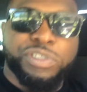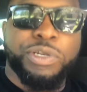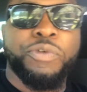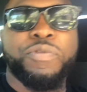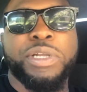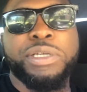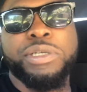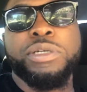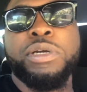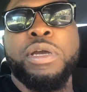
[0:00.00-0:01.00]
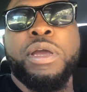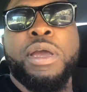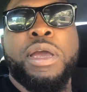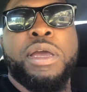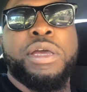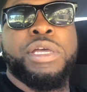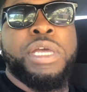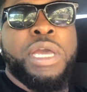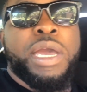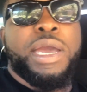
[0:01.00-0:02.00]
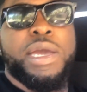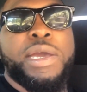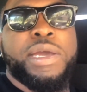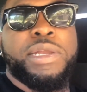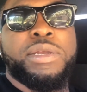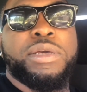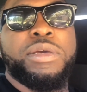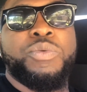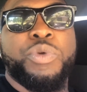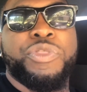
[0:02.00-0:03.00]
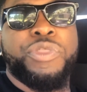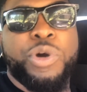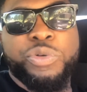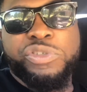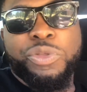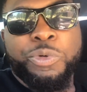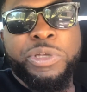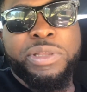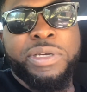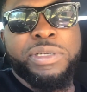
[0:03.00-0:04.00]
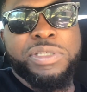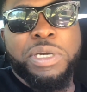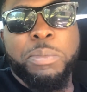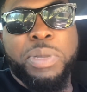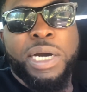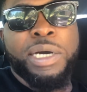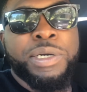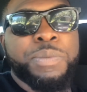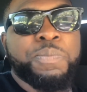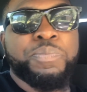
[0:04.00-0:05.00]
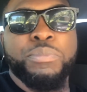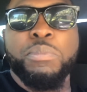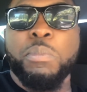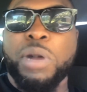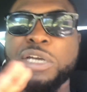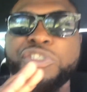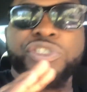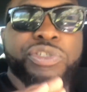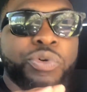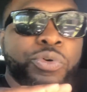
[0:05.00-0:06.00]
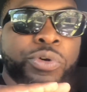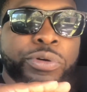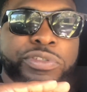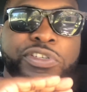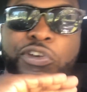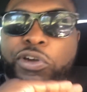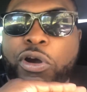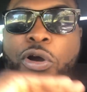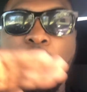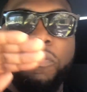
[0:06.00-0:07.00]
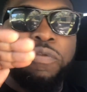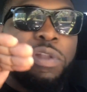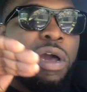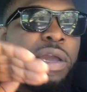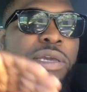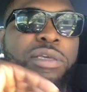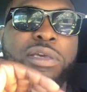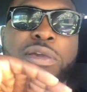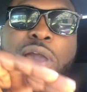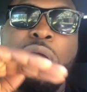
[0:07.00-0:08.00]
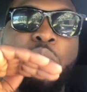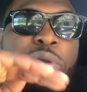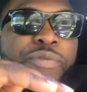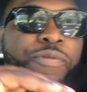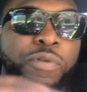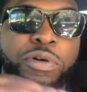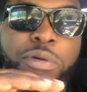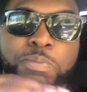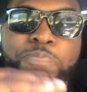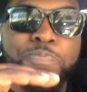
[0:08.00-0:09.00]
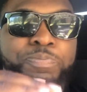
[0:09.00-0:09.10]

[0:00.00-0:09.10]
self-lender, and with those three things combined, my score took off. Like I went from